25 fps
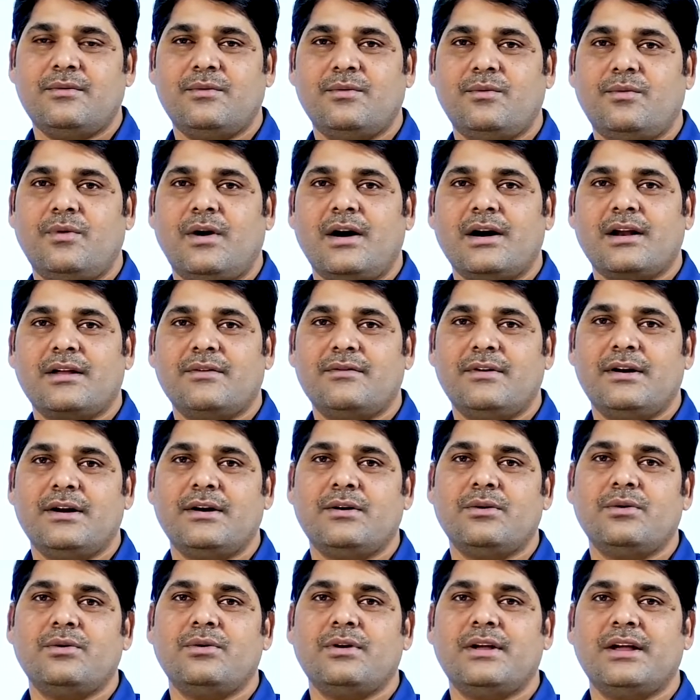What he will
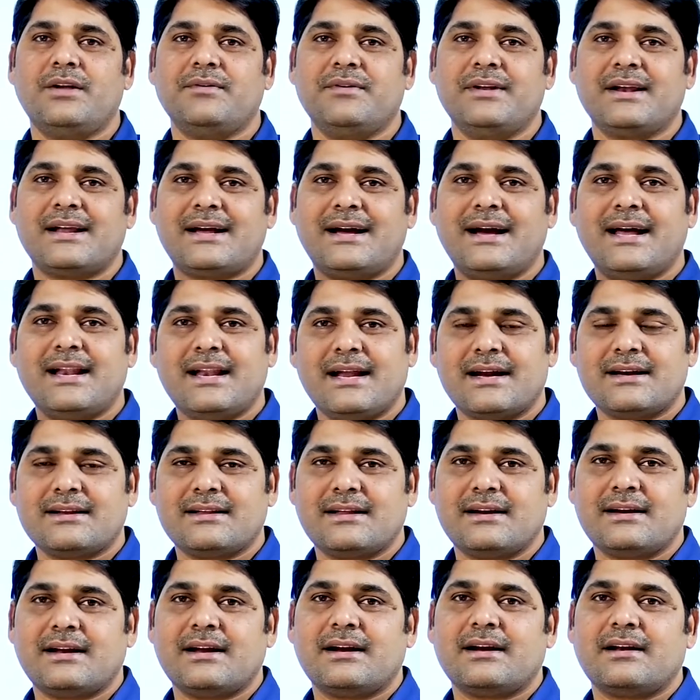do? He will collect
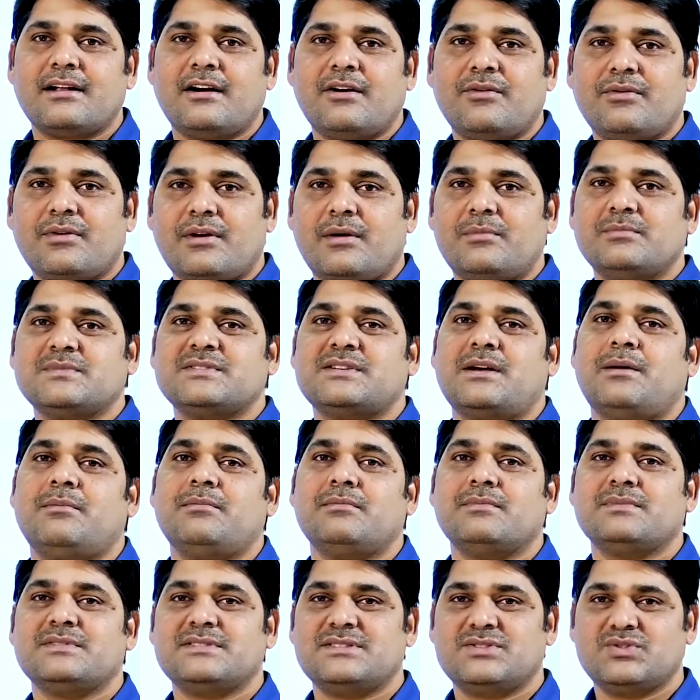the data from
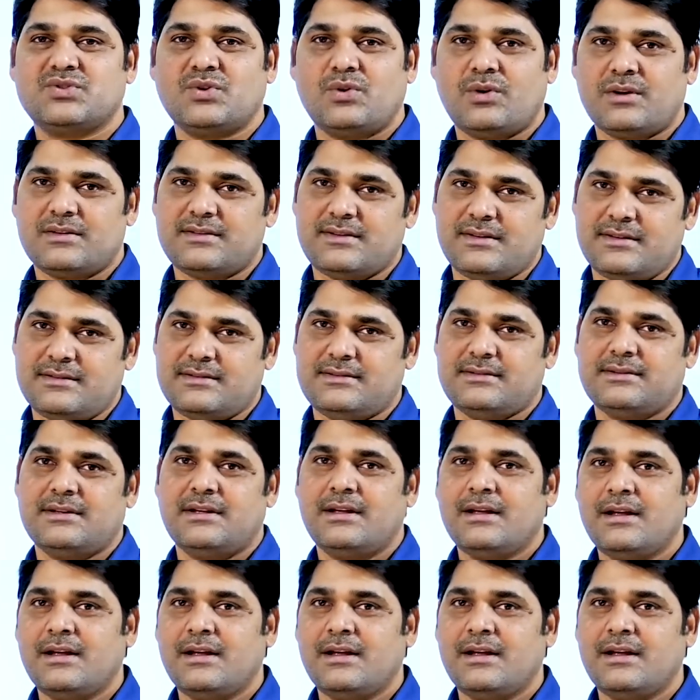some sources.